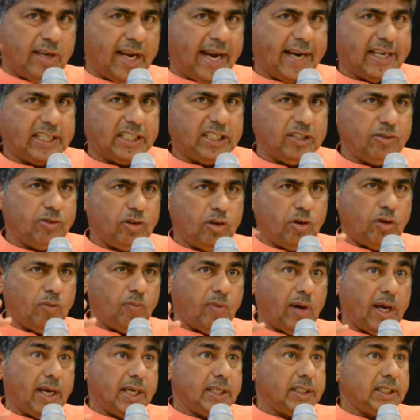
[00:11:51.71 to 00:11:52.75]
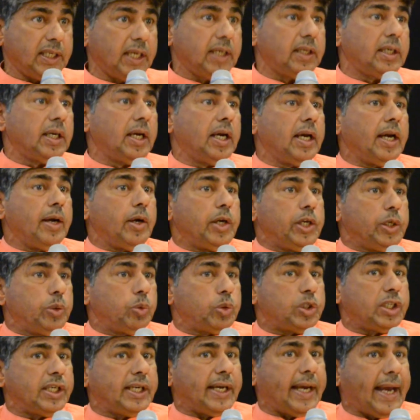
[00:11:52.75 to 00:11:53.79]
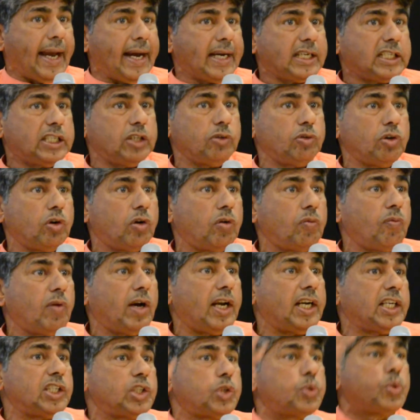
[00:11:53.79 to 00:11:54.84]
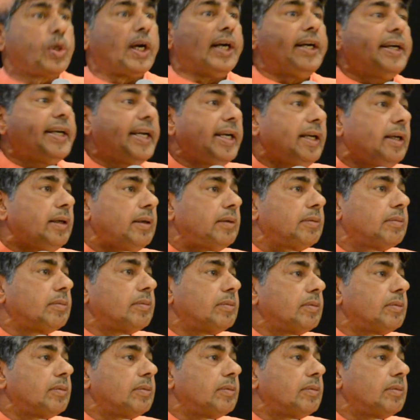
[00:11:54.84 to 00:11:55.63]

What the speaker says: active non-violence, and using active non-violence to contain